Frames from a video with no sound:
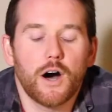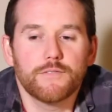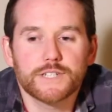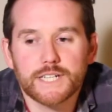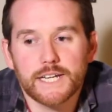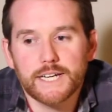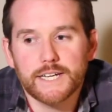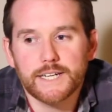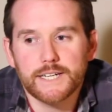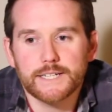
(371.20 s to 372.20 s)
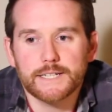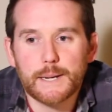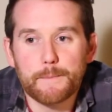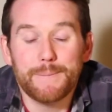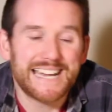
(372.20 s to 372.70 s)
Obviously,
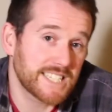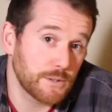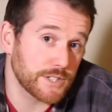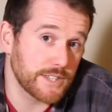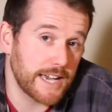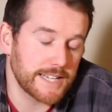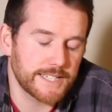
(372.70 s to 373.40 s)
Bestie wasn't there